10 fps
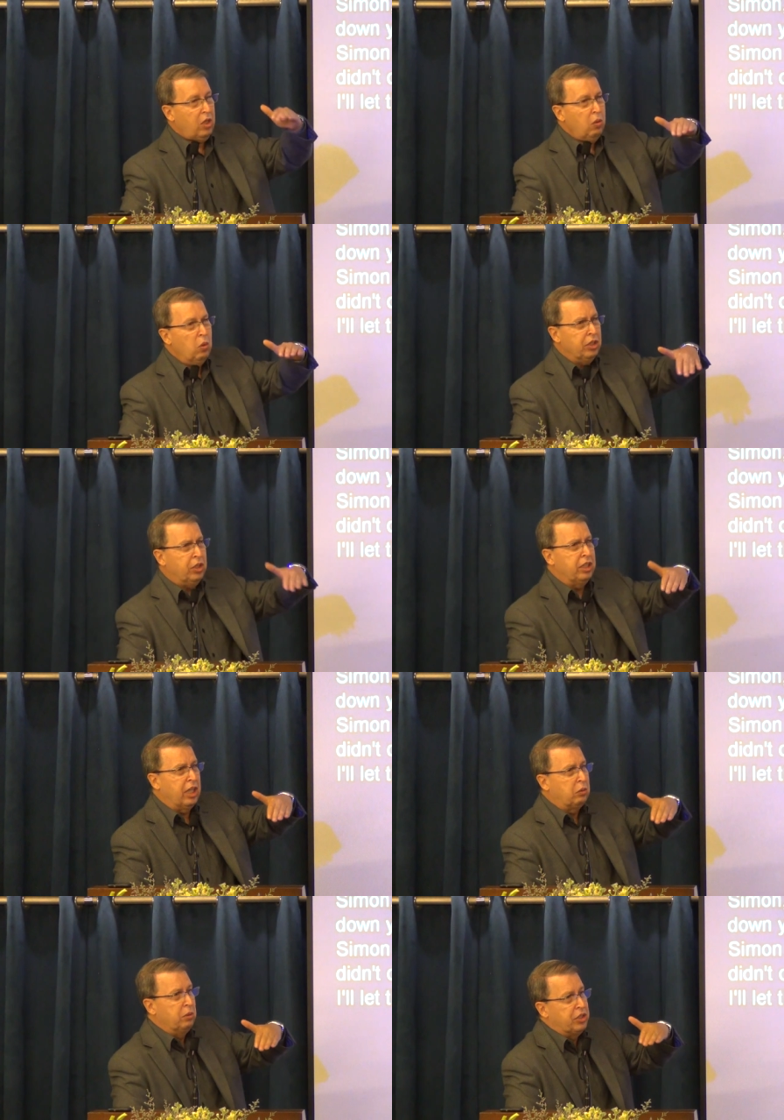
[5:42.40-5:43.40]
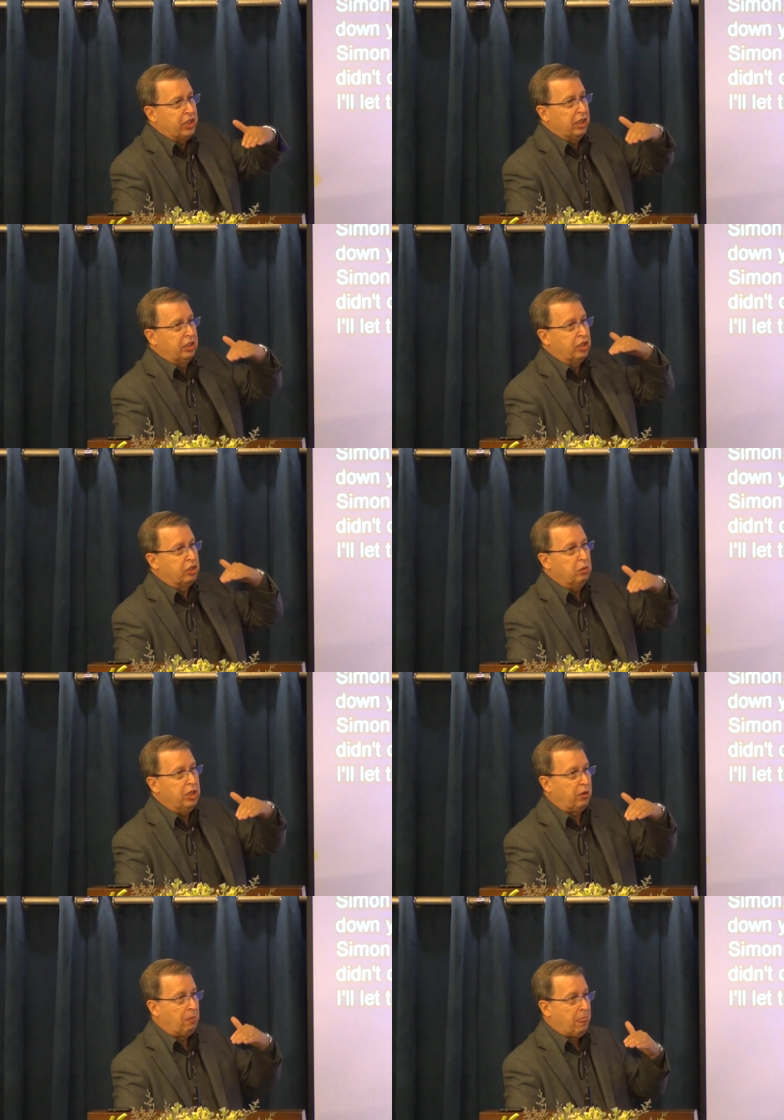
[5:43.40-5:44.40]
one thing that we said this
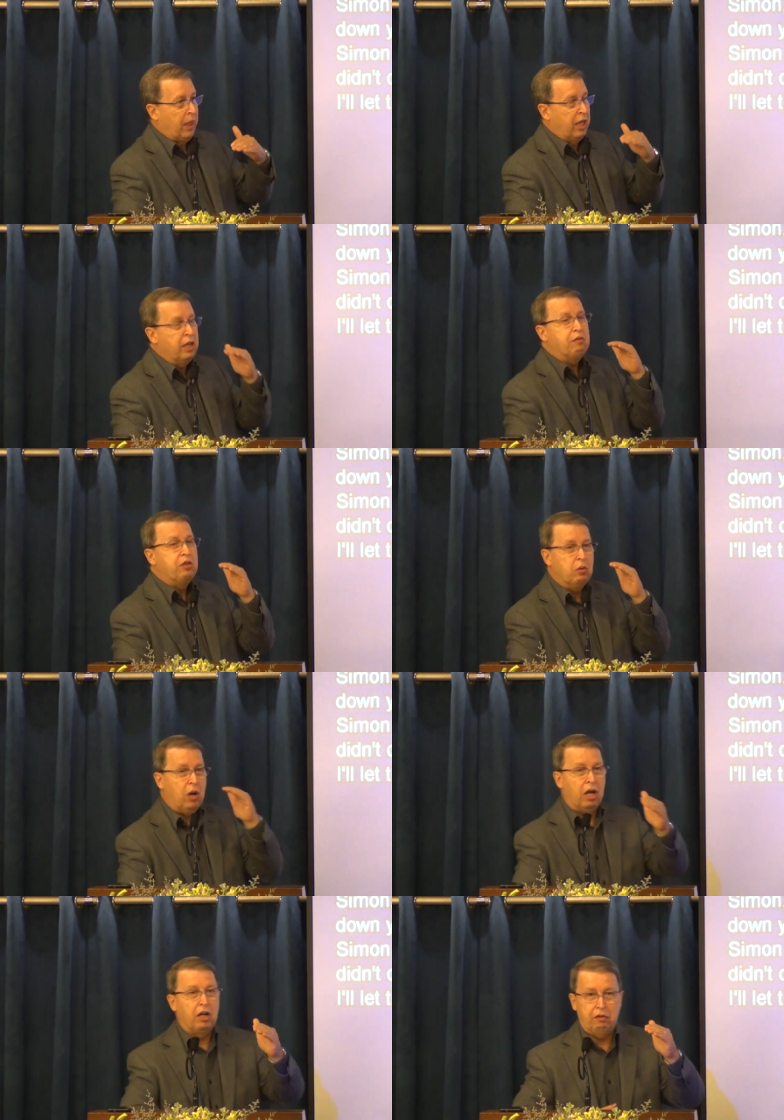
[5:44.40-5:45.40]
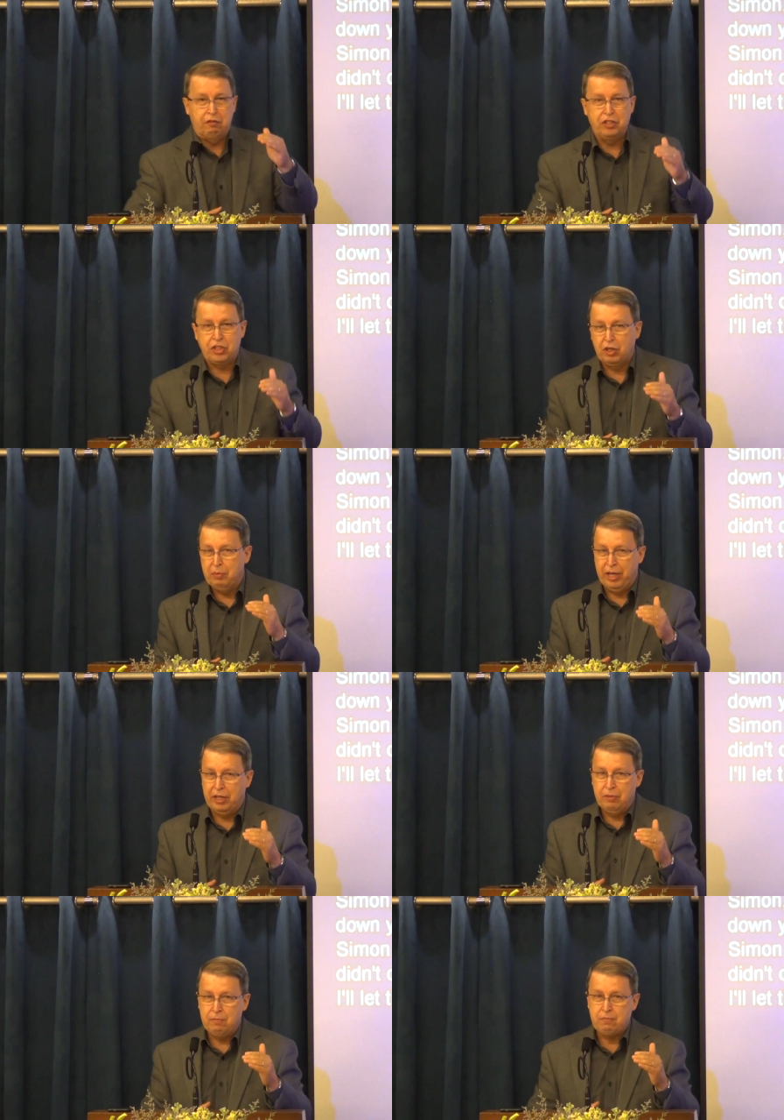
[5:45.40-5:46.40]
week, if you are a
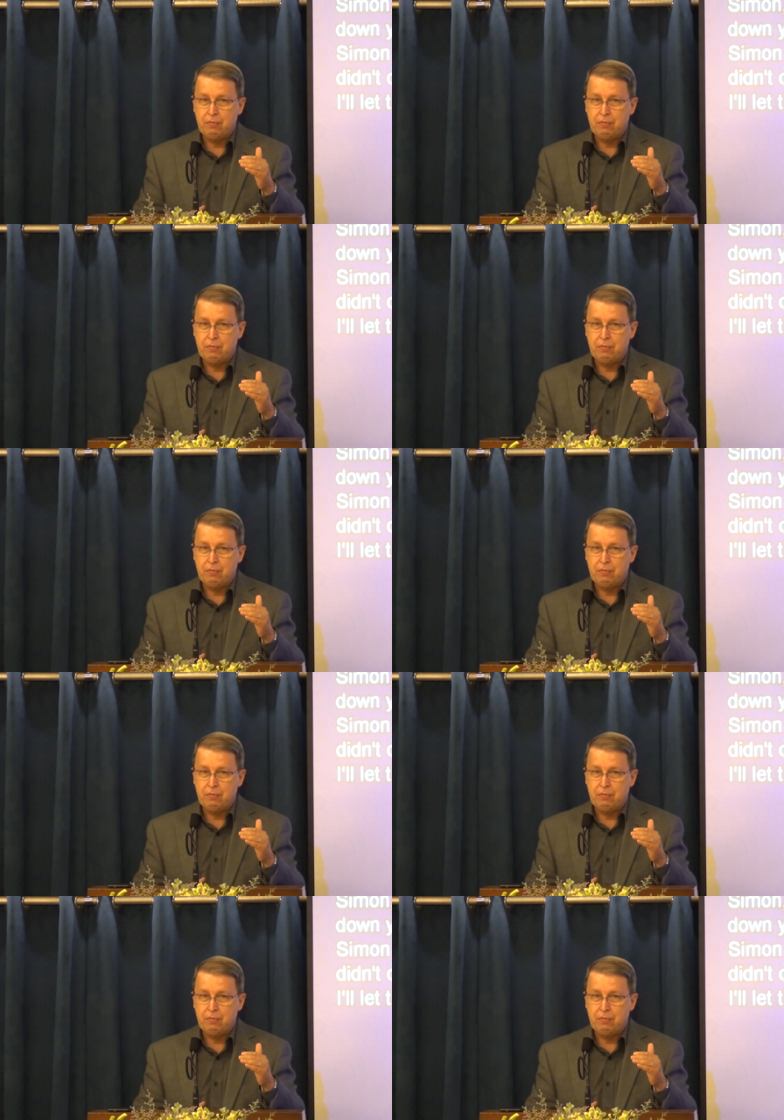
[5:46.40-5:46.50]
fisherman